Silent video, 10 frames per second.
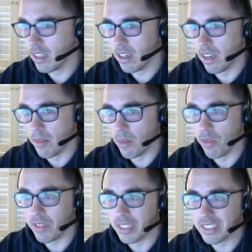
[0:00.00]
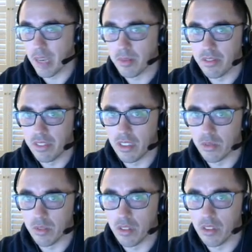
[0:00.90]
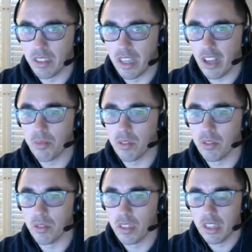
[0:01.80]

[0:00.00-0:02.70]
But hopefully these types of videos will help you